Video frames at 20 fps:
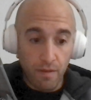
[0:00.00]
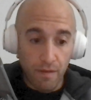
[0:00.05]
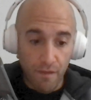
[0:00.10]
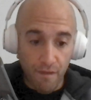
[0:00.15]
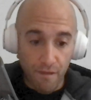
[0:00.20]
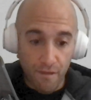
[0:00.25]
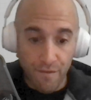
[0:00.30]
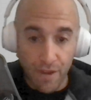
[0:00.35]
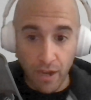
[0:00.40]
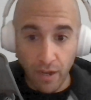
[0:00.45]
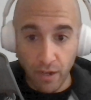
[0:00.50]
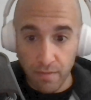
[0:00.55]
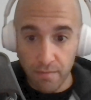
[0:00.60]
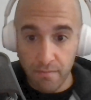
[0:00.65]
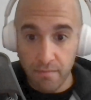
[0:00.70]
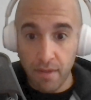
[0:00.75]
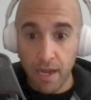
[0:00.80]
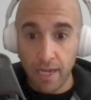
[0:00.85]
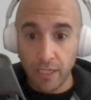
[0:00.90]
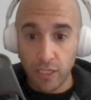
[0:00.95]
very
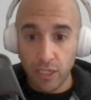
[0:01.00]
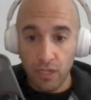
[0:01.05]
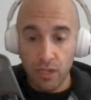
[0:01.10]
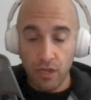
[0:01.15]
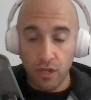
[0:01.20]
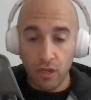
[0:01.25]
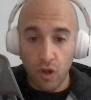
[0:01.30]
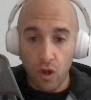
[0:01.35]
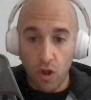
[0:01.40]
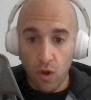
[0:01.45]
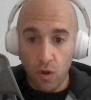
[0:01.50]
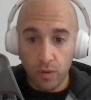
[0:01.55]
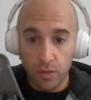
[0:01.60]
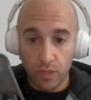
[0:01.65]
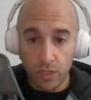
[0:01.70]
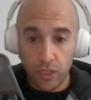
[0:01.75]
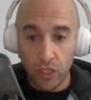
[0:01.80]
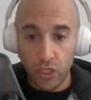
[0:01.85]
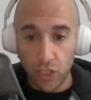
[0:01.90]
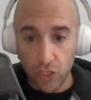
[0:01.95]
much their own
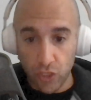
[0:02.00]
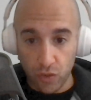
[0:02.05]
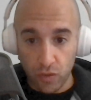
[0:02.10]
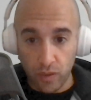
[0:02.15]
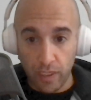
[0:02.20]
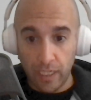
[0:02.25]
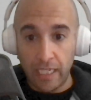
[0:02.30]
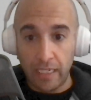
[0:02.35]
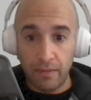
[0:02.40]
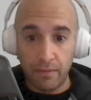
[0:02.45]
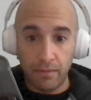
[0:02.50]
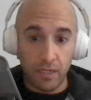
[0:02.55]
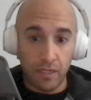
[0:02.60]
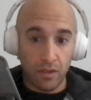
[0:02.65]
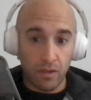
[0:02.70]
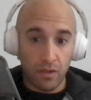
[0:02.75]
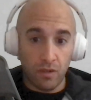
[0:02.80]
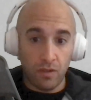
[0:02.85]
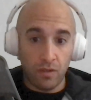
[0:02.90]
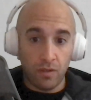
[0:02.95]
stream,
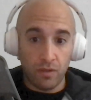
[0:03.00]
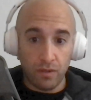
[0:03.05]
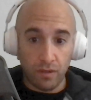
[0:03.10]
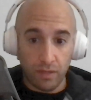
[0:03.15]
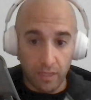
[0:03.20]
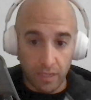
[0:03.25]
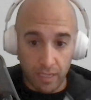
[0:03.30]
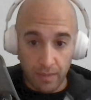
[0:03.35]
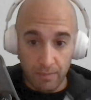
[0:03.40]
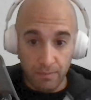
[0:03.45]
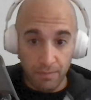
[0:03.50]
their own